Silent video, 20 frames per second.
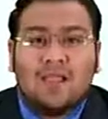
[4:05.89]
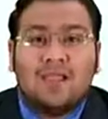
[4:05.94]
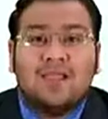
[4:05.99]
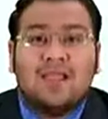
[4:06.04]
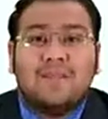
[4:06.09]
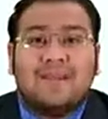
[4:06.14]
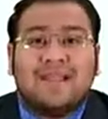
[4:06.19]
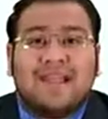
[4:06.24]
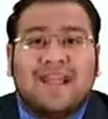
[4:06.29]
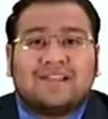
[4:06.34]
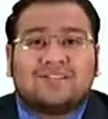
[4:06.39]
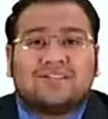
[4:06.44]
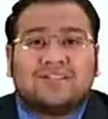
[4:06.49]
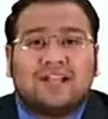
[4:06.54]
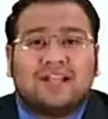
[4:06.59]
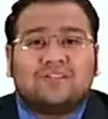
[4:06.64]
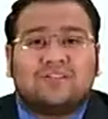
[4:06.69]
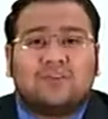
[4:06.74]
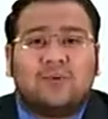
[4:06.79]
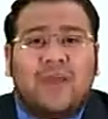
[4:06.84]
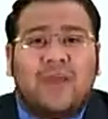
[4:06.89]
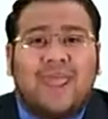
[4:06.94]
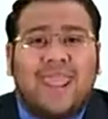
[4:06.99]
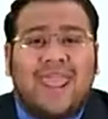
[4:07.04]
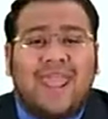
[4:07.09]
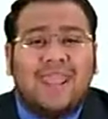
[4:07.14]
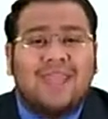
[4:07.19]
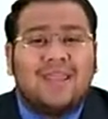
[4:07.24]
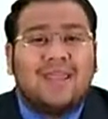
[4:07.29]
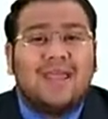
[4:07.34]
Limit x tends to
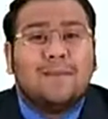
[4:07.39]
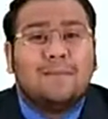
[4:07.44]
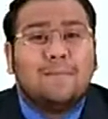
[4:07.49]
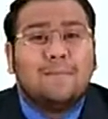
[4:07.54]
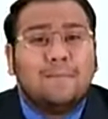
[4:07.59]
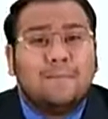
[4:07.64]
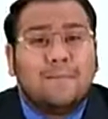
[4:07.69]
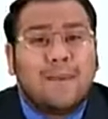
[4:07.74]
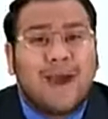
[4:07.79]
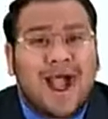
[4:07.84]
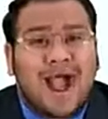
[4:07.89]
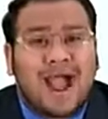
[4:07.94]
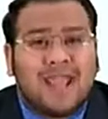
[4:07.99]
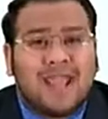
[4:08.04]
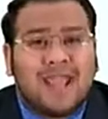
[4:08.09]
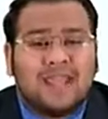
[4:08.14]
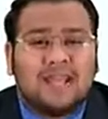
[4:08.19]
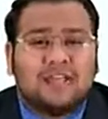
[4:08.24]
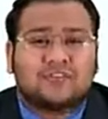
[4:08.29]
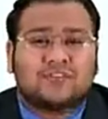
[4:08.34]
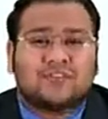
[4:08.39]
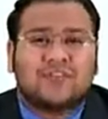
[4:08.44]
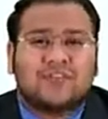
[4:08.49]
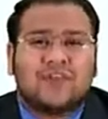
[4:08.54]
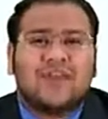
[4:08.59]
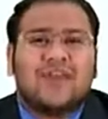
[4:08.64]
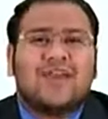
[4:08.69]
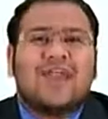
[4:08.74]
a minus.